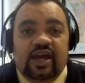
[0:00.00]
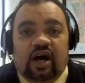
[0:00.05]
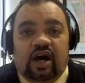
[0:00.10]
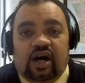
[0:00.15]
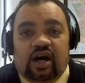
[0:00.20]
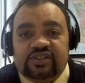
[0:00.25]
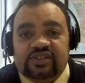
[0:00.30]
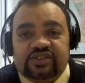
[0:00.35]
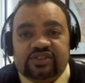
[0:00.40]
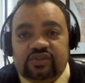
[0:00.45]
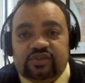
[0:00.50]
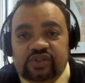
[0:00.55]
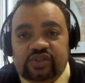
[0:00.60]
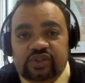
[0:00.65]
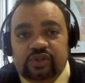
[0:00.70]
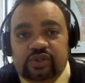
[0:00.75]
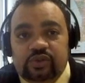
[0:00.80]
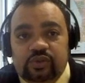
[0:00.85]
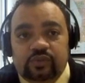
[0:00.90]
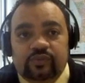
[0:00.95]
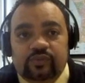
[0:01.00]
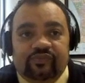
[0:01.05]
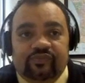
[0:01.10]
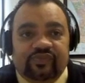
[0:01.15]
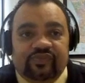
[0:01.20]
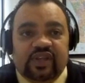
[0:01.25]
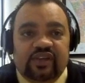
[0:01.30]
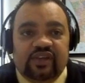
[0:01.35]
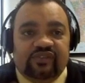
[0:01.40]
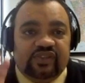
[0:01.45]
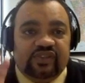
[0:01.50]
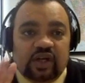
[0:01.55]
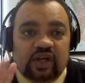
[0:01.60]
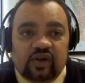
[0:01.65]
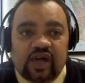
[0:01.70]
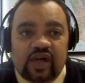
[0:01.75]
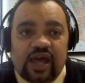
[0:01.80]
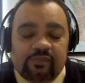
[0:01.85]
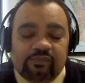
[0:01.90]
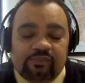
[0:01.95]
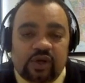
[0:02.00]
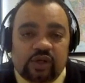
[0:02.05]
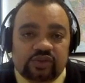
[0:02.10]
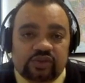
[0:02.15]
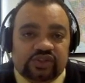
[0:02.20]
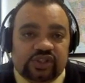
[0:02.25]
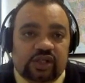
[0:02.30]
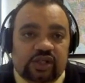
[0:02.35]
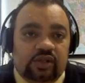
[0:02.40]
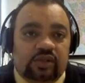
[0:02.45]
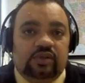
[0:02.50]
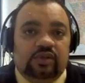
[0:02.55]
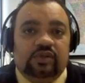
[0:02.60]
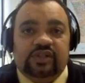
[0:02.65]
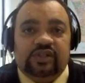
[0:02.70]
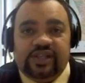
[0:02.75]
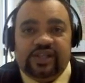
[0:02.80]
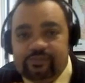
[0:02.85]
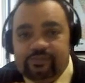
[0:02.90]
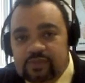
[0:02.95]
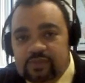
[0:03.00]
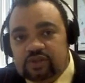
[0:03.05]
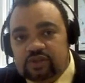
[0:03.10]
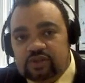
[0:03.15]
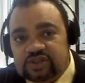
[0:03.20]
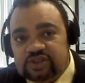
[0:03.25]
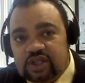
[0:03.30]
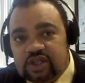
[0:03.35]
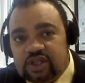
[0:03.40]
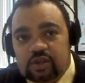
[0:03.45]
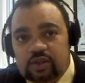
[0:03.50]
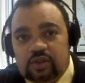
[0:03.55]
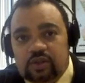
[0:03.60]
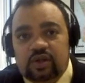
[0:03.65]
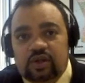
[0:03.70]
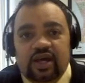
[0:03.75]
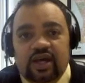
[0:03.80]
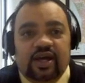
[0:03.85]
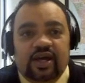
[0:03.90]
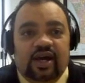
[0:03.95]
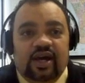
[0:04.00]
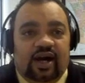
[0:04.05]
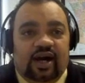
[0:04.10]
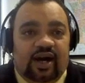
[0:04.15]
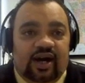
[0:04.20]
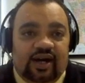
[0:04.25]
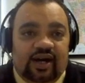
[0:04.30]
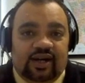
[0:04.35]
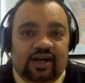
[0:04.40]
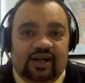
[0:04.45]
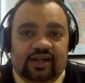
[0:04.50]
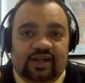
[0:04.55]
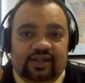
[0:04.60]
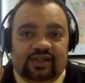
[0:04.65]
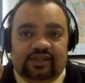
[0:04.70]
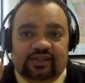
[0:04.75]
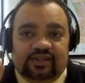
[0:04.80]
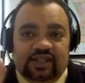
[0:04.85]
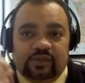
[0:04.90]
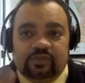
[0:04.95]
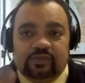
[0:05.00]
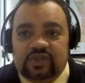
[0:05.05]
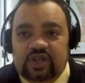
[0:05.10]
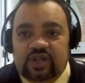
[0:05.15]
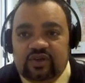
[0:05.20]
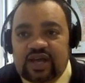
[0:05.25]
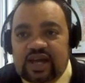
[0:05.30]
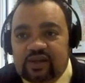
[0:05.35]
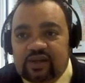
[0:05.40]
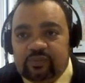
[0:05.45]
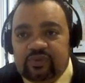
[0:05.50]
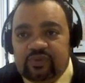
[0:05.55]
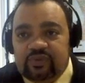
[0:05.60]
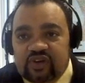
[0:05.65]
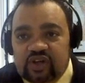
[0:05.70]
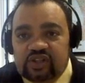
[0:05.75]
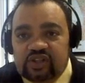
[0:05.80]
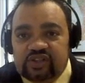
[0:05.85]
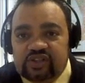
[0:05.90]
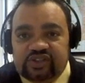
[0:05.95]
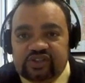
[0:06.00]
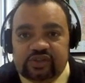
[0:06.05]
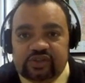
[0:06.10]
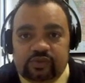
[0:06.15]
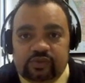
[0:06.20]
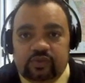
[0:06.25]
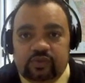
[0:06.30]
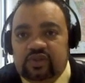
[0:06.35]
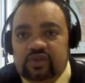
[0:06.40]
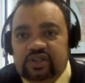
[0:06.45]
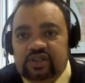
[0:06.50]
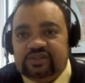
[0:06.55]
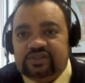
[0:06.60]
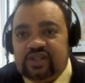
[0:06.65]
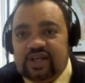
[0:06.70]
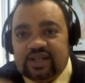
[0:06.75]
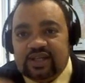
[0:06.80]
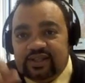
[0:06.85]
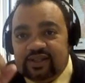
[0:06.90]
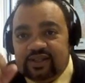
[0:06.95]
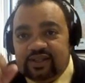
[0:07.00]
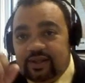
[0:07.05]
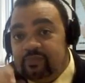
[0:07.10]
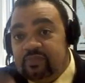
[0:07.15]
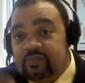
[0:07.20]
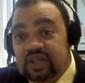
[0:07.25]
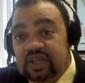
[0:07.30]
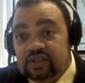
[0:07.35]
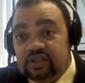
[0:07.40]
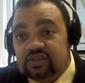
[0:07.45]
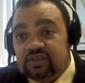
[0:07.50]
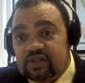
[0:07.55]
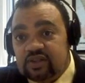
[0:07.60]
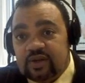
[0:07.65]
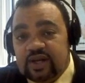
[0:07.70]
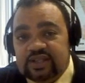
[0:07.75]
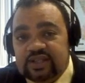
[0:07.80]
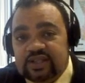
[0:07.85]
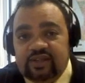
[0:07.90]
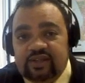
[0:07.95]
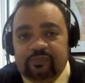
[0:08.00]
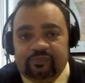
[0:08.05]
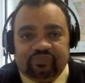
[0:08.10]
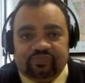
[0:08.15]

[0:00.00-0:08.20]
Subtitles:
Also, too, if you don't have Mojo, get Mojo. Let them know I referred you so I can get me a little credit.